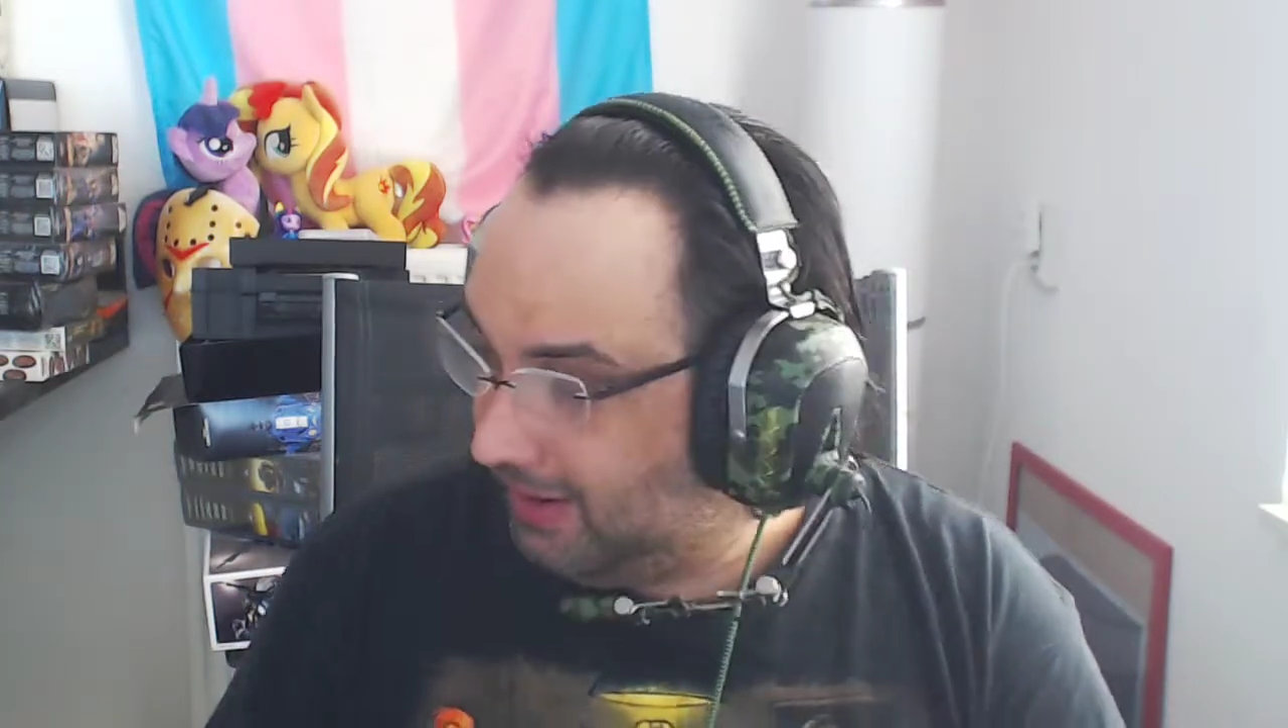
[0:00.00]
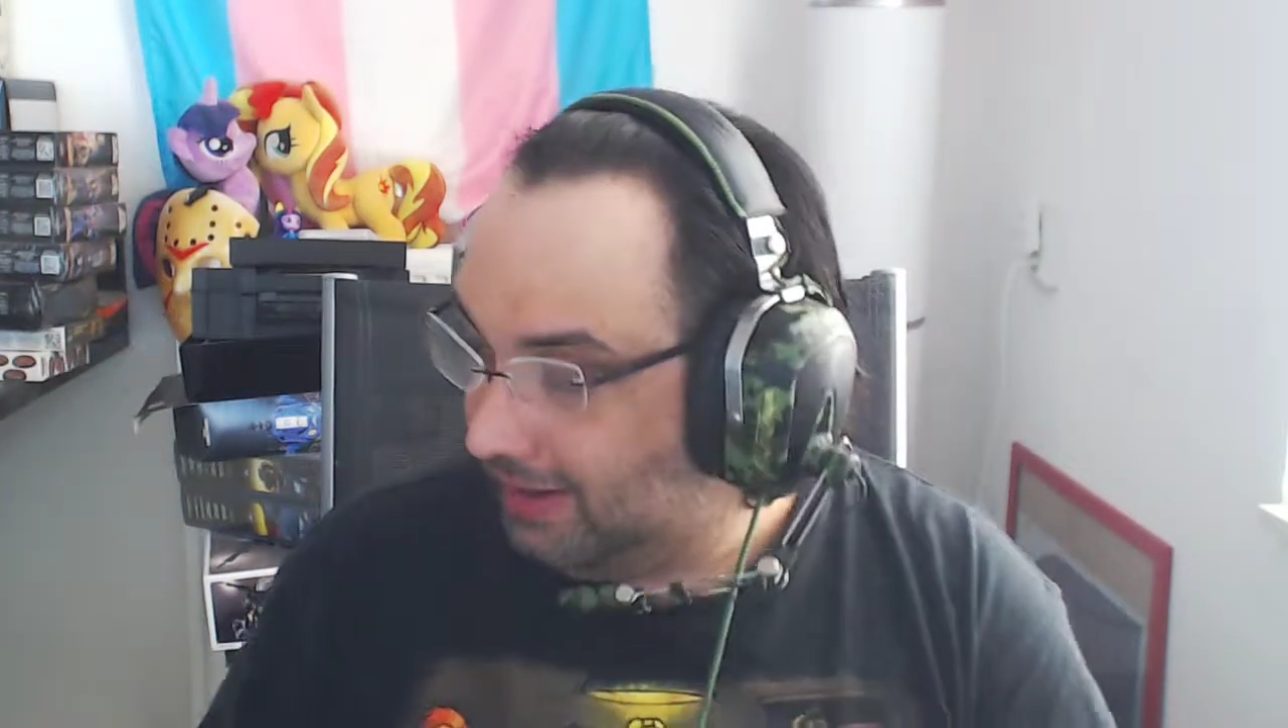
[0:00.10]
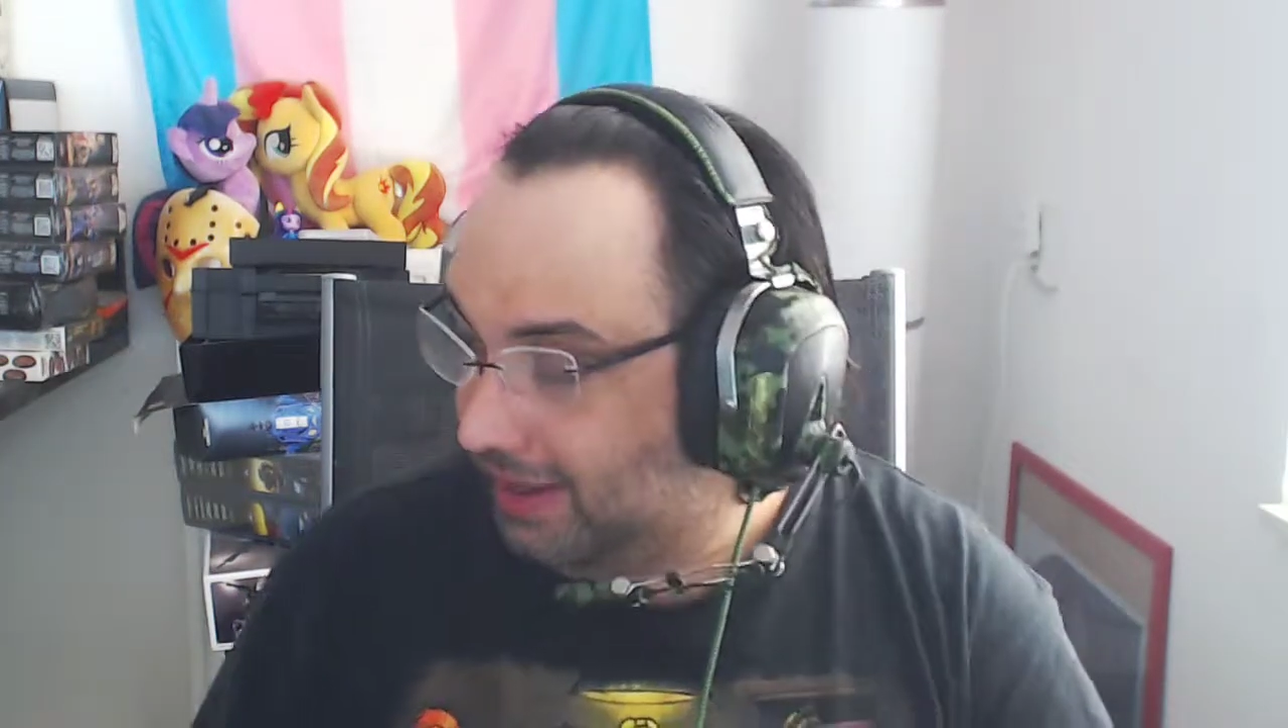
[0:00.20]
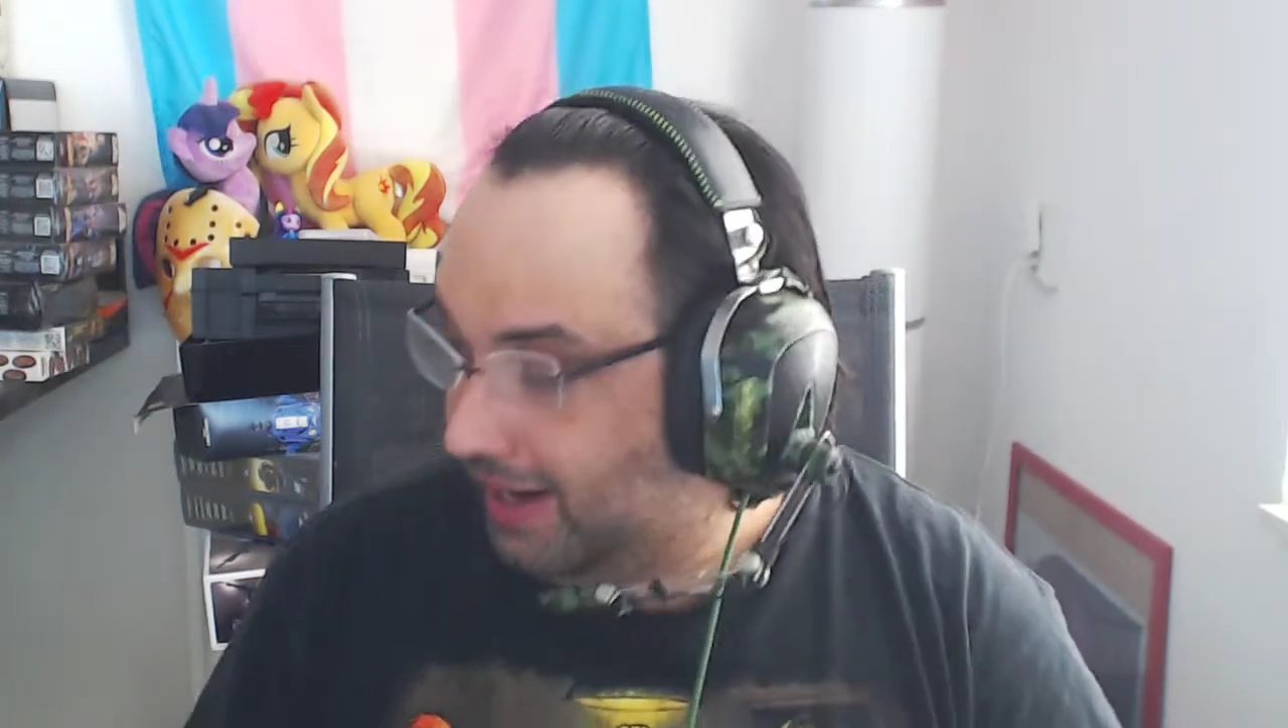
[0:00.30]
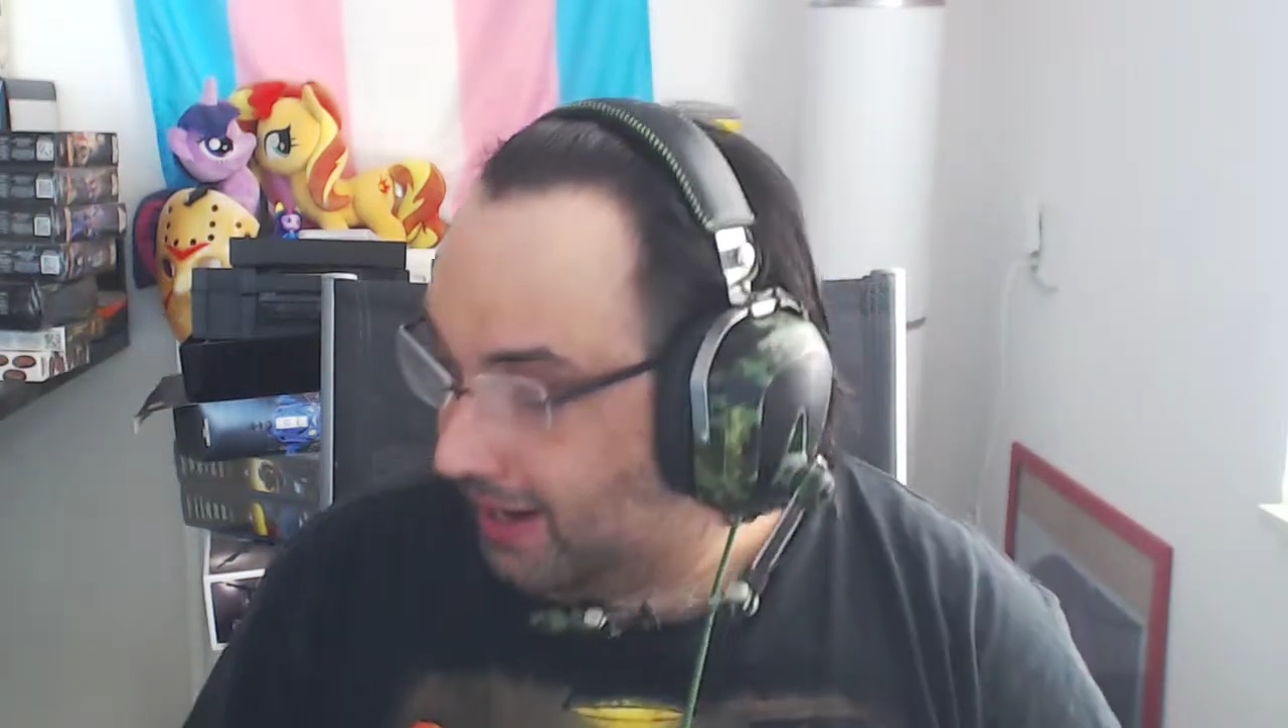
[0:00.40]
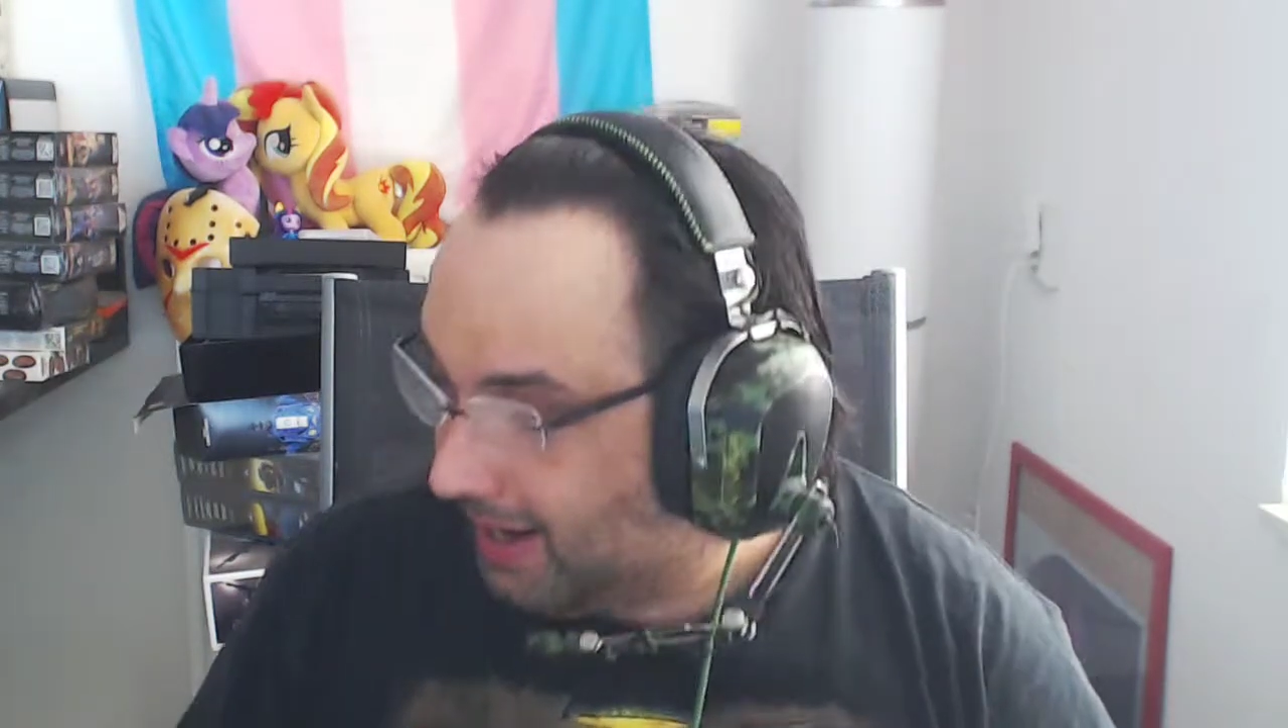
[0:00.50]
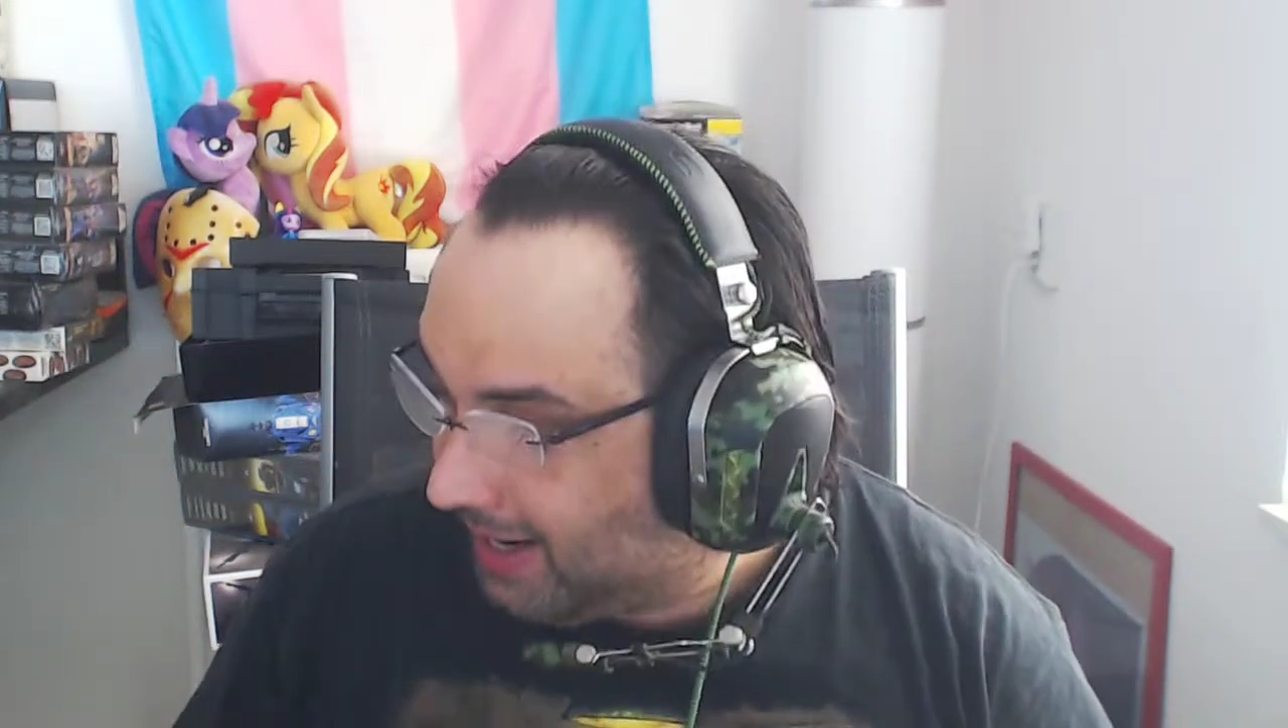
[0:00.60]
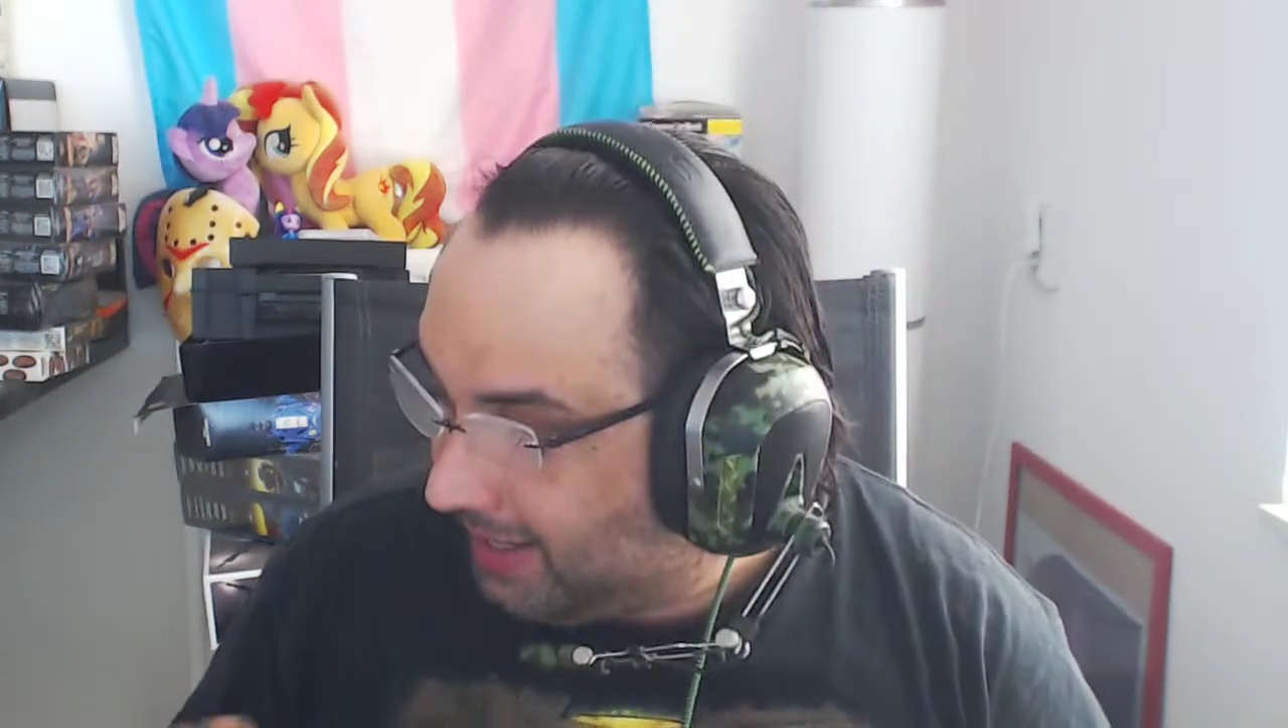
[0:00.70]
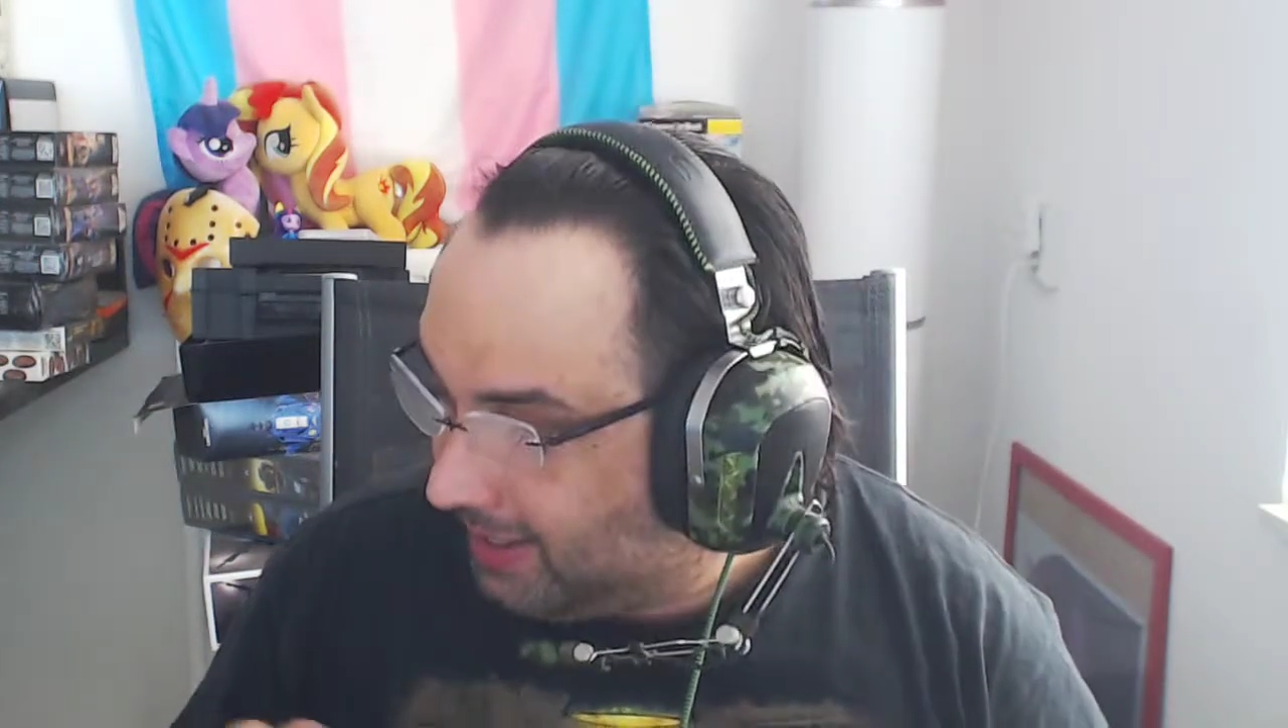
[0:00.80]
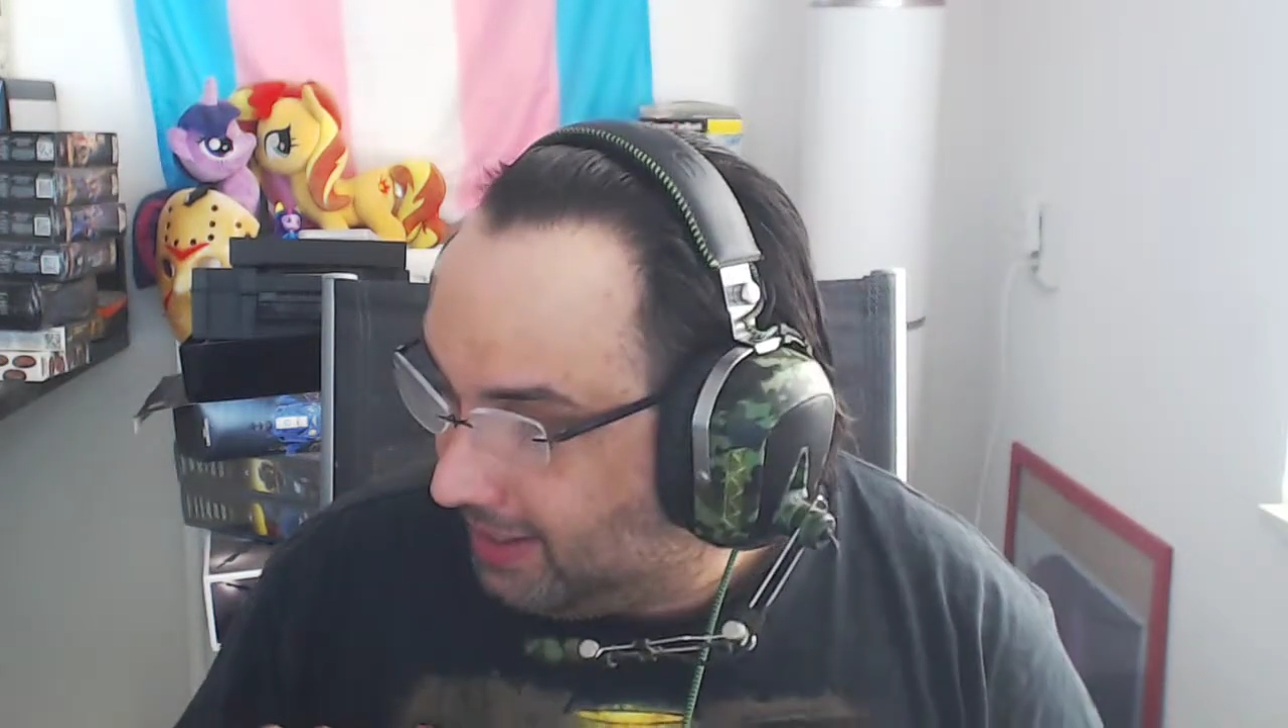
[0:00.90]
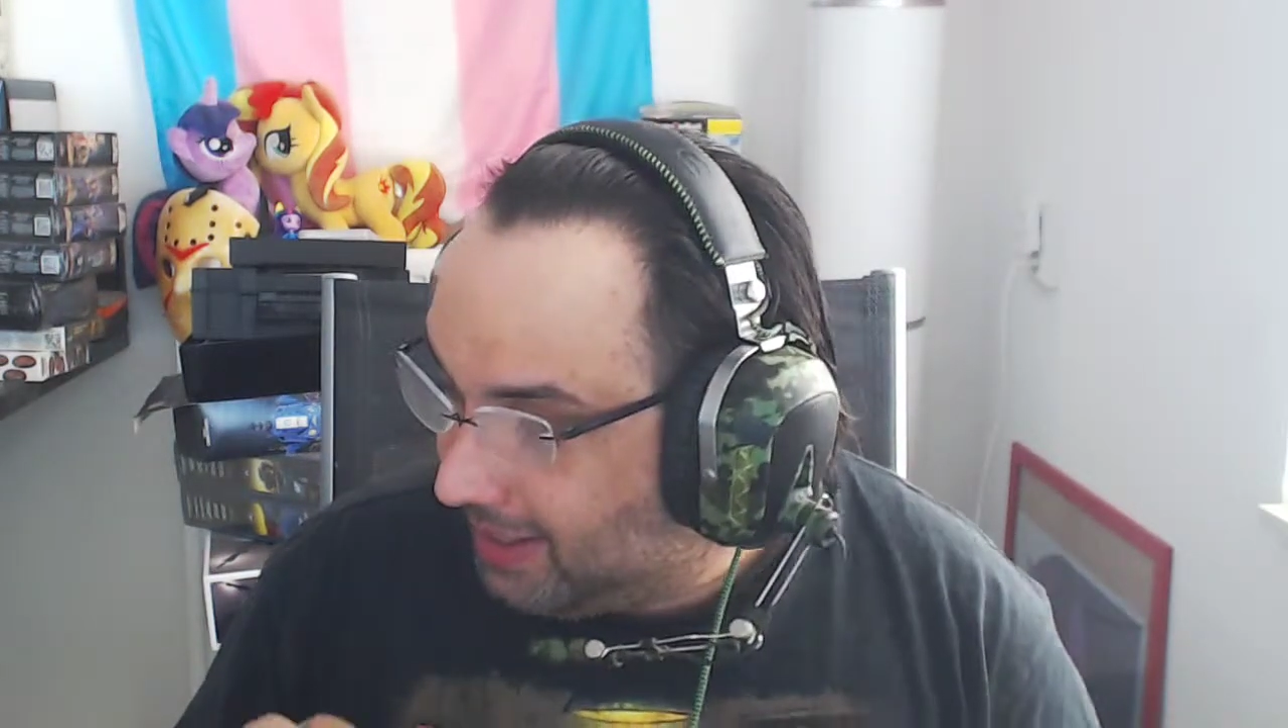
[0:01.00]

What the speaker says: like, I